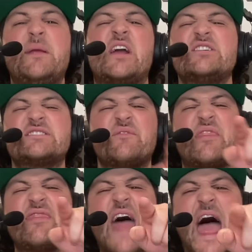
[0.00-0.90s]
Because of
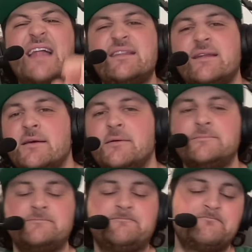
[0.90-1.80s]
that.
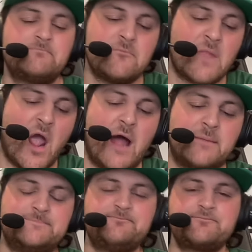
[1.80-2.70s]
All right.
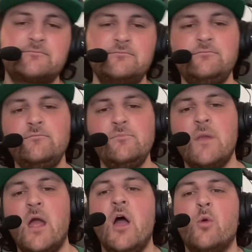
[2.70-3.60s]

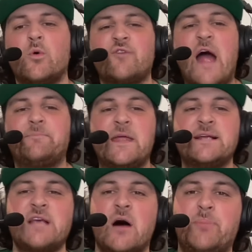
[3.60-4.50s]
We'll wrap
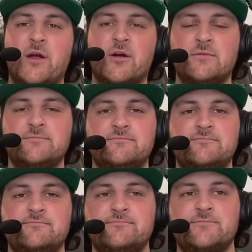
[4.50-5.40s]
things up here.
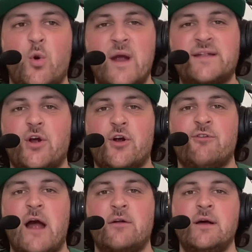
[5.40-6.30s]
Quick
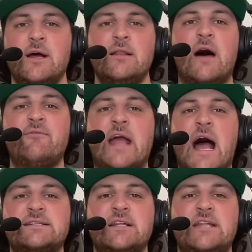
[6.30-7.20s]
turnaround. Love you
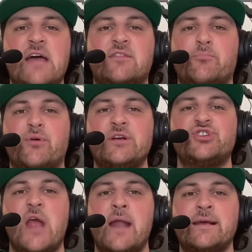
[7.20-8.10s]
guys to death.
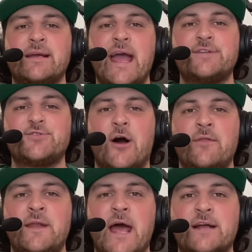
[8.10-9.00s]
Appreciate it. Catch you
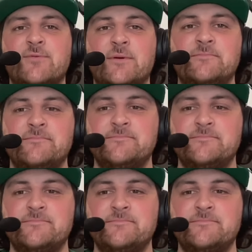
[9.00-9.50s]
on the next one.